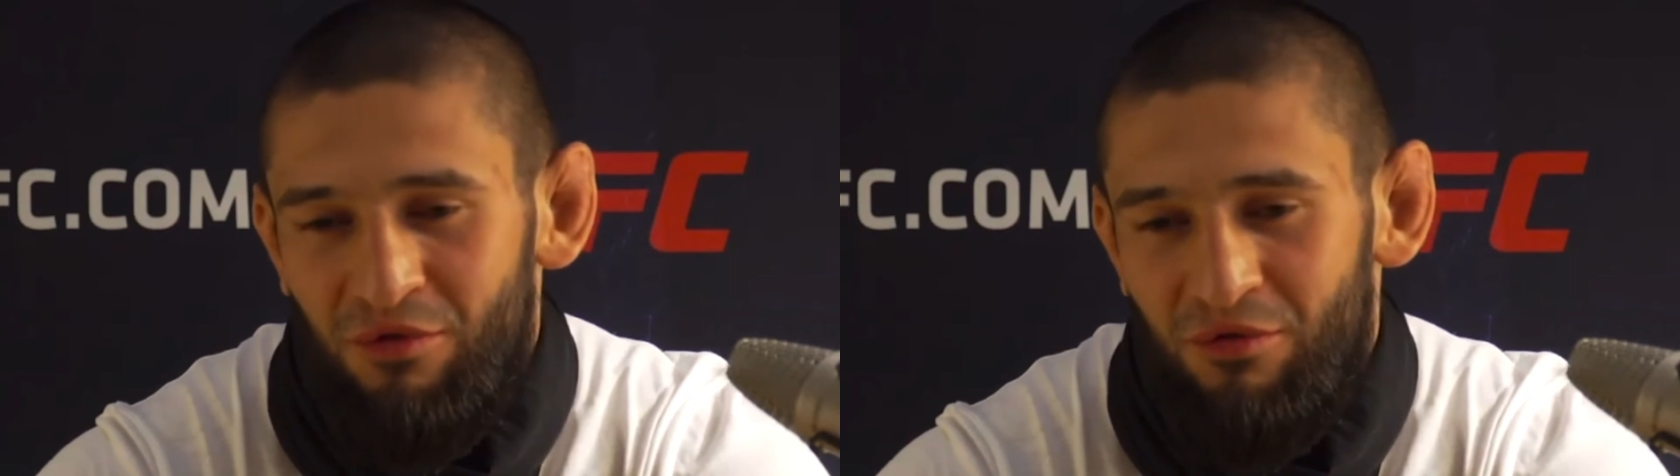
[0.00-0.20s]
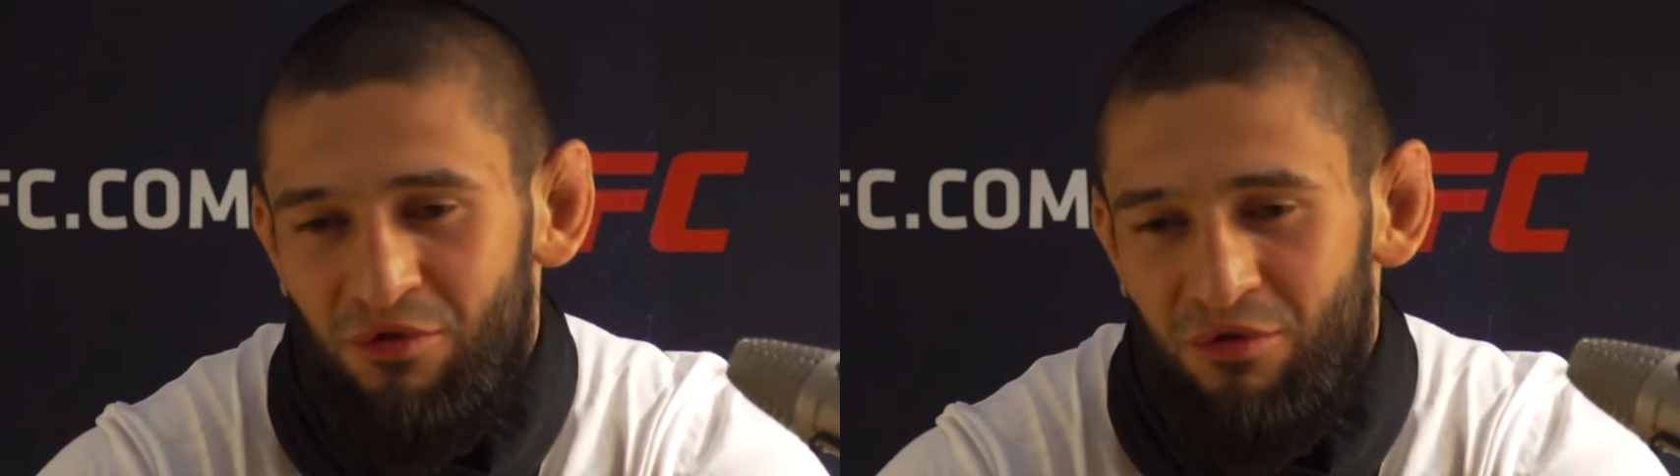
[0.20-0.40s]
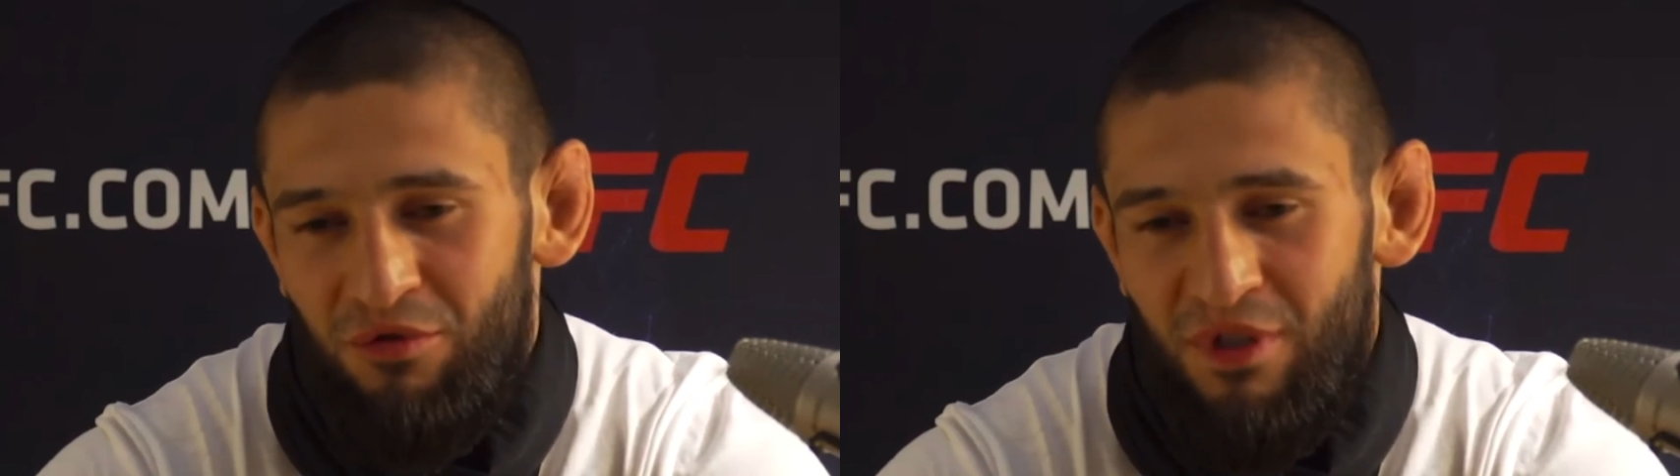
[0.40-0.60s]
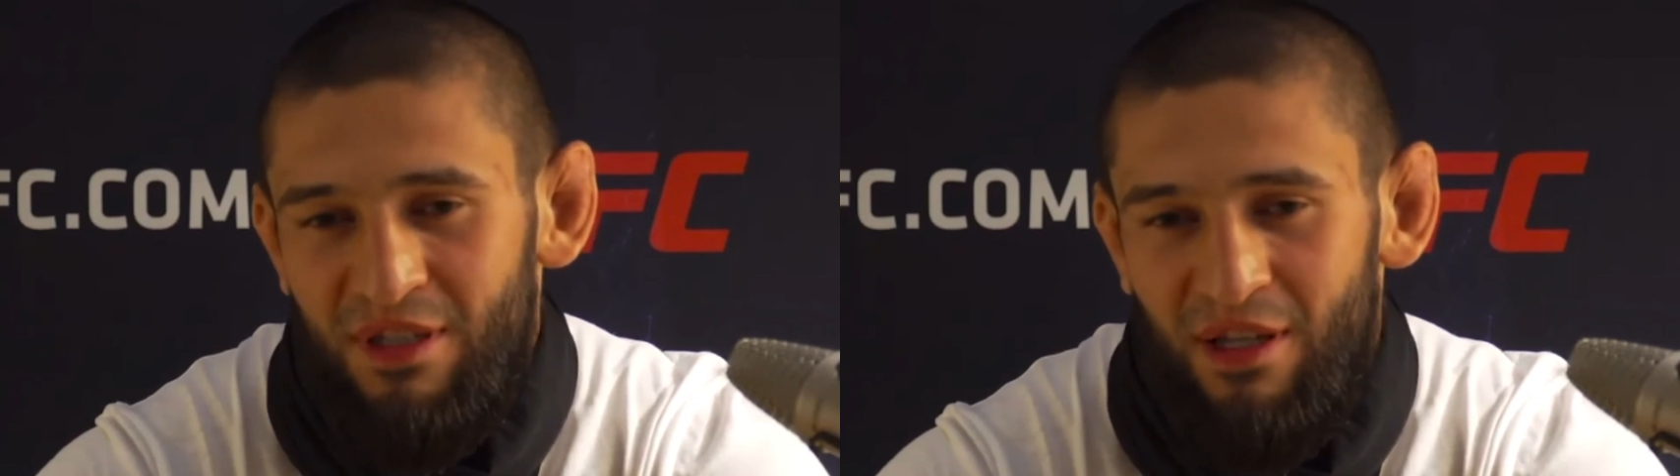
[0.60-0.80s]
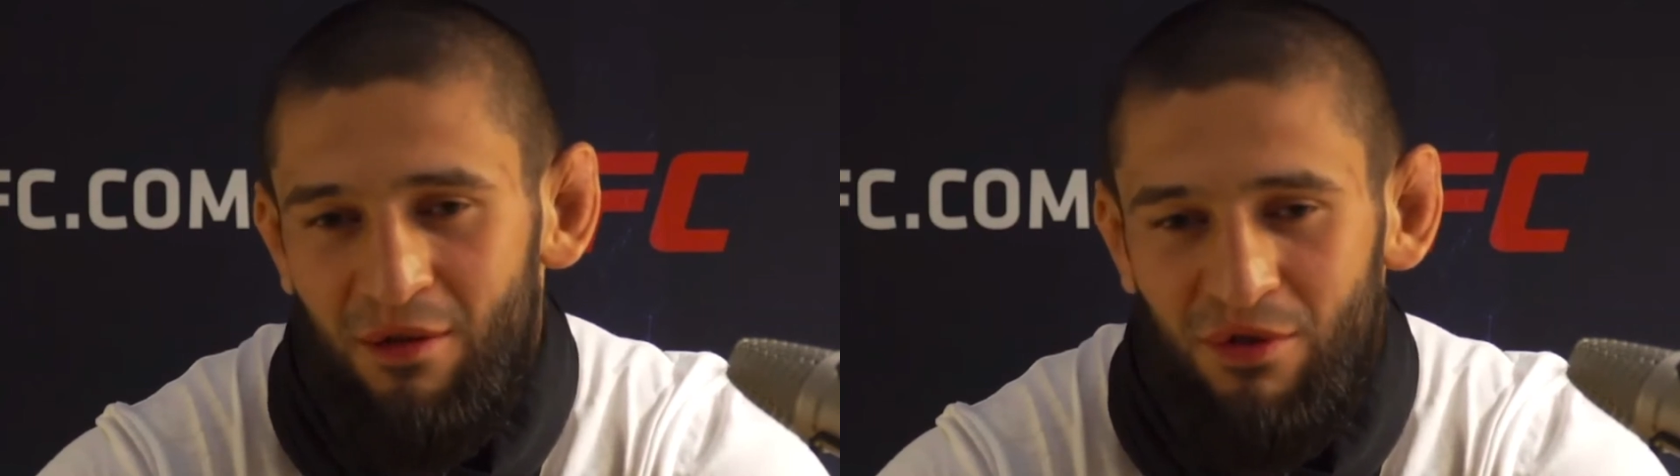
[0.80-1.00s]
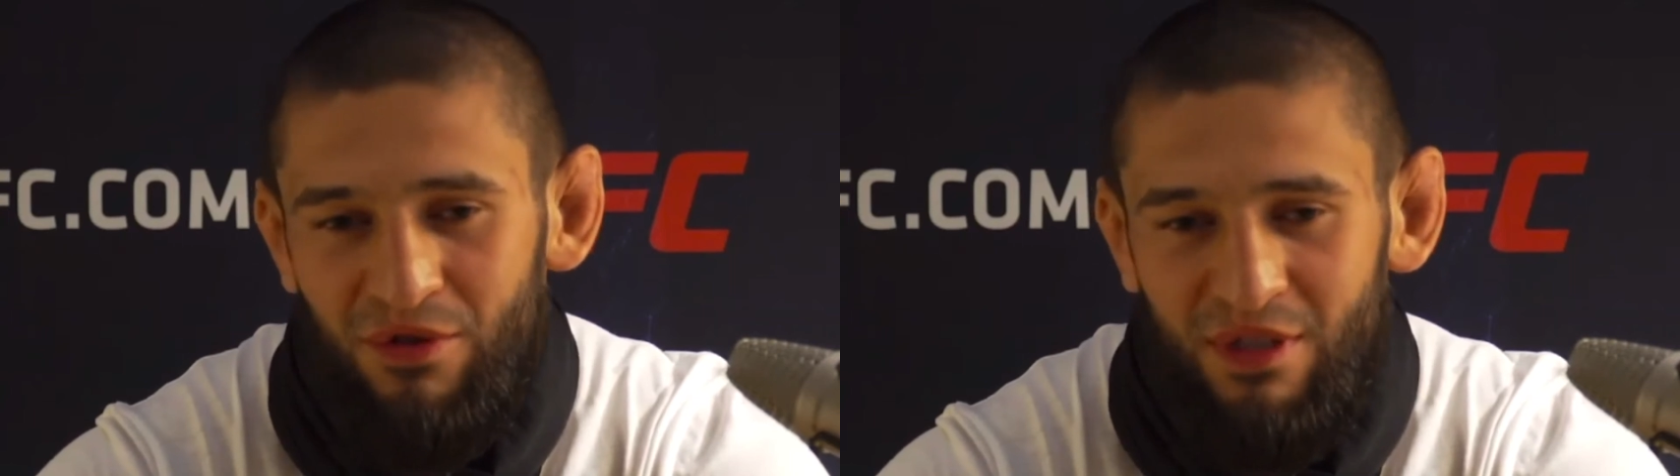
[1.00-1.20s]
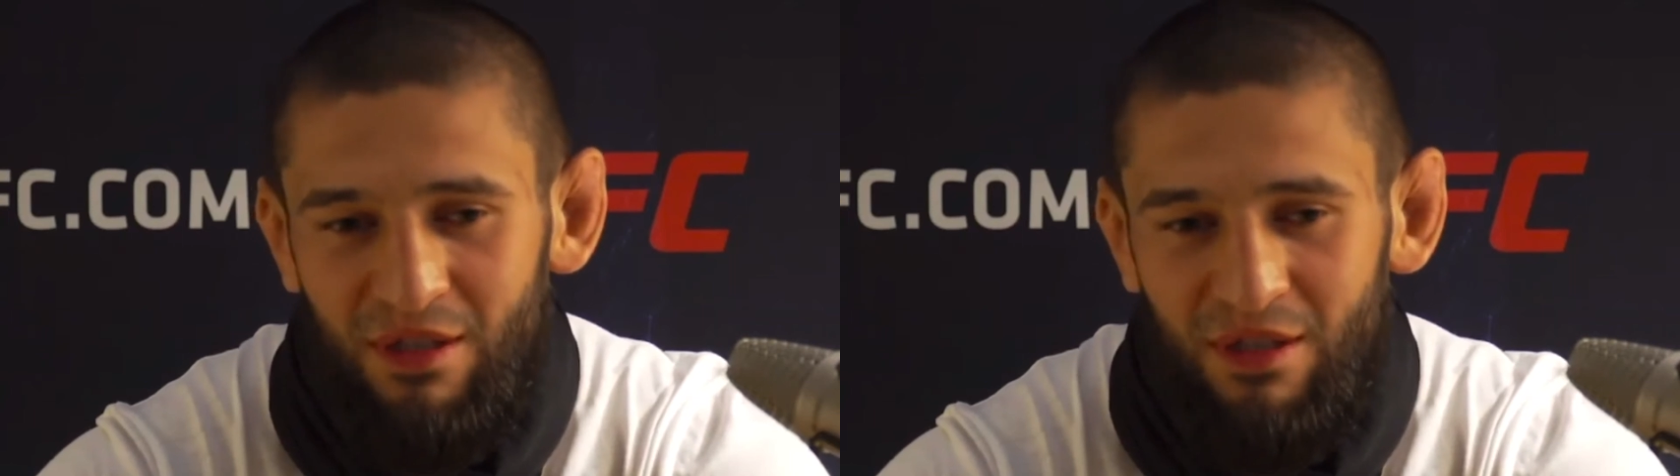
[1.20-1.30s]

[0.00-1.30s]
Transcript: two weeks I was